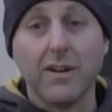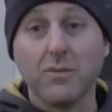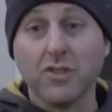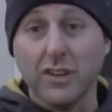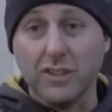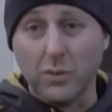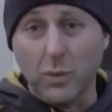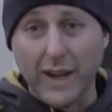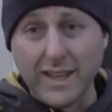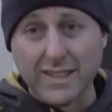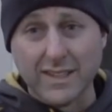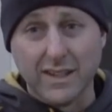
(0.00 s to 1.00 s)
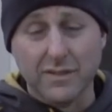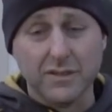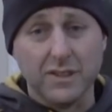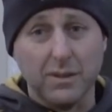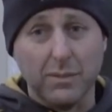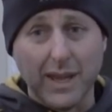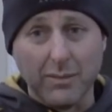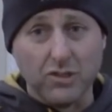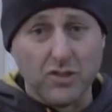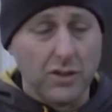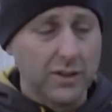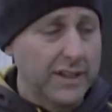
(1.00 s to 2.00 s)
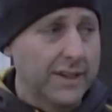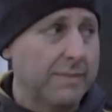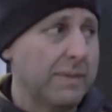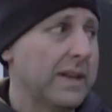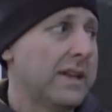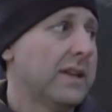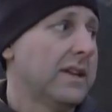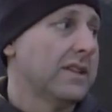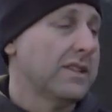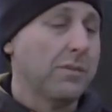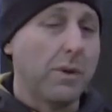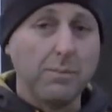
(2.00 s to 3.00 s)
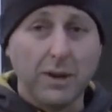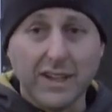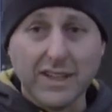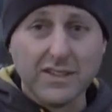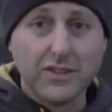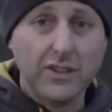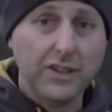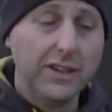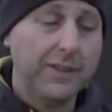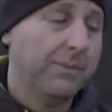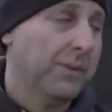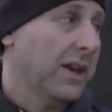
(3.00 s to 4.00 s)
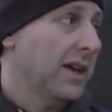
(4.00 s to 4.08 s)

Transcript: I'm trying to do weight stuff to become stronger so my body doesn't hurt.